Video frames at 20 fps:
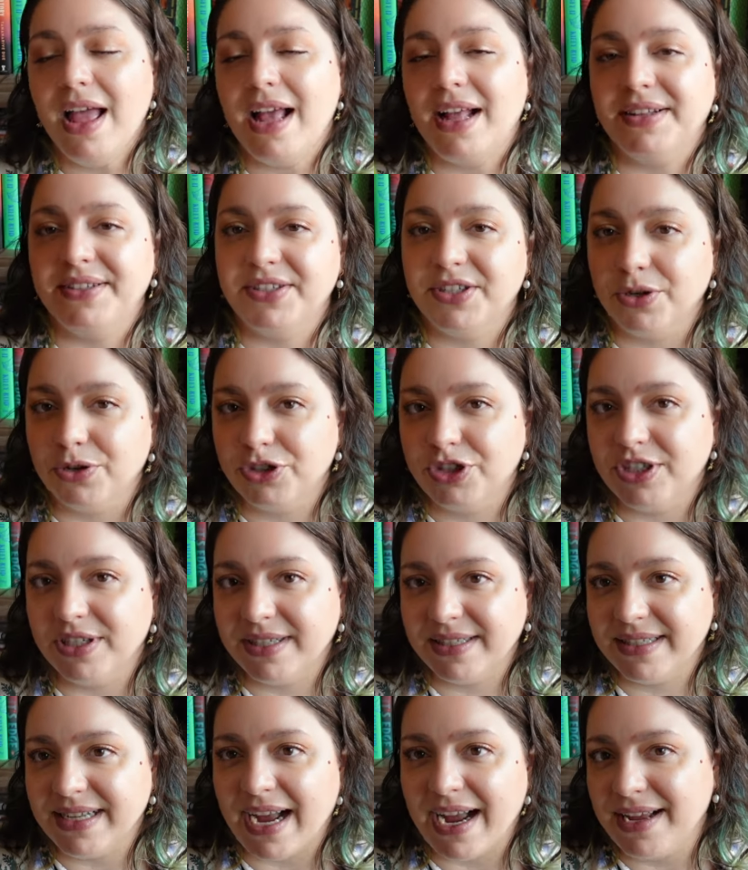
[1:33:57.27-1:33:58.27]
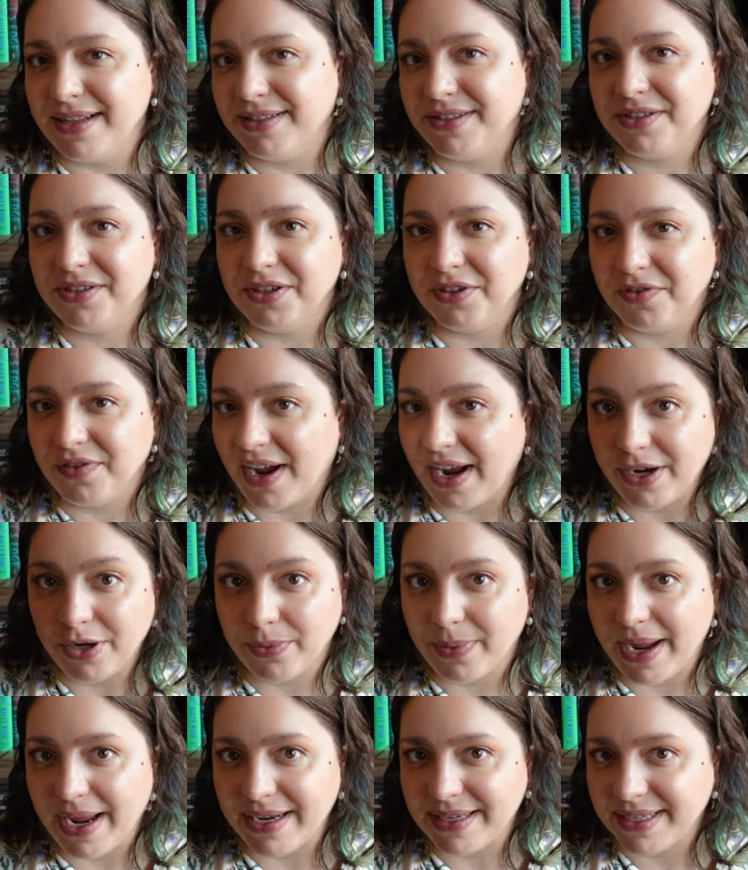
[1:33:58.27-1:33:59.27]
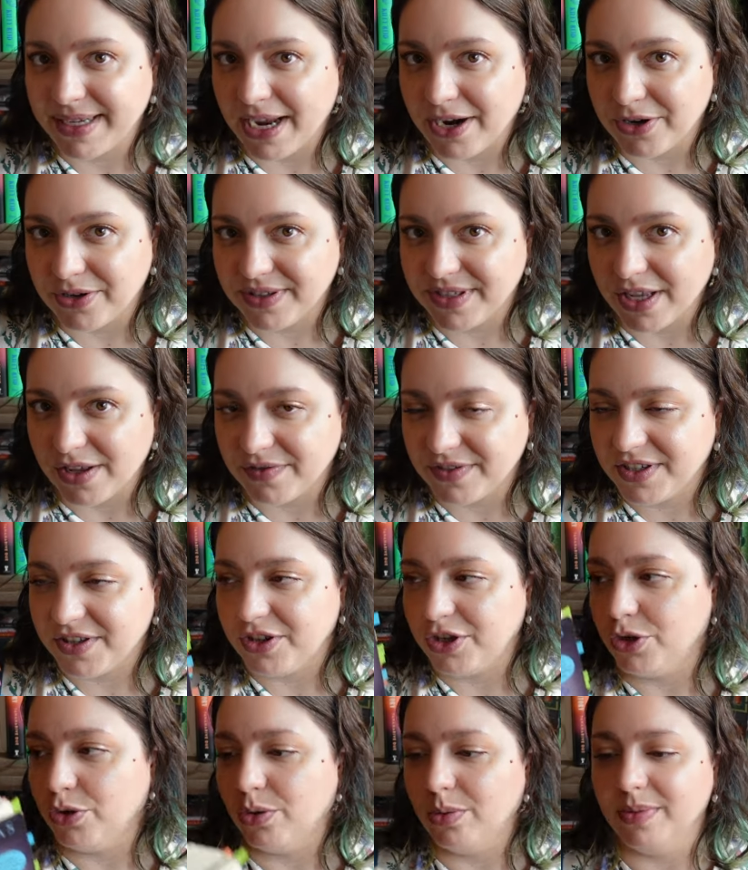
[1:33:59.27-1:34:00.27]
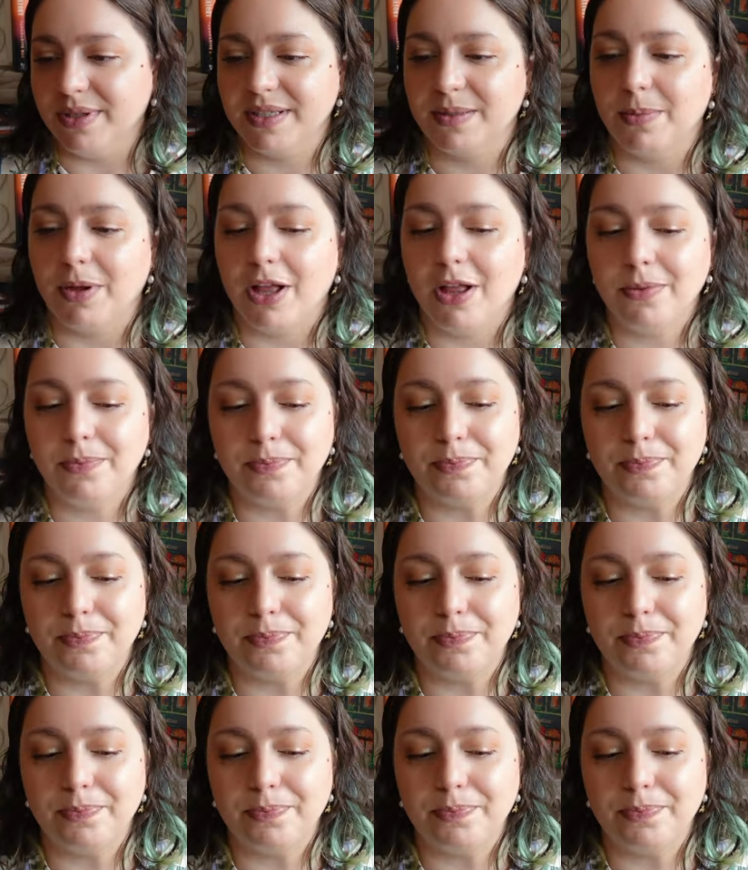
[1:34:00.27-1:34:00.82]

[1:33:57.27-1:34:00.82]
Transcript: and so she decides to find a way to get herself to the Yulemas ball.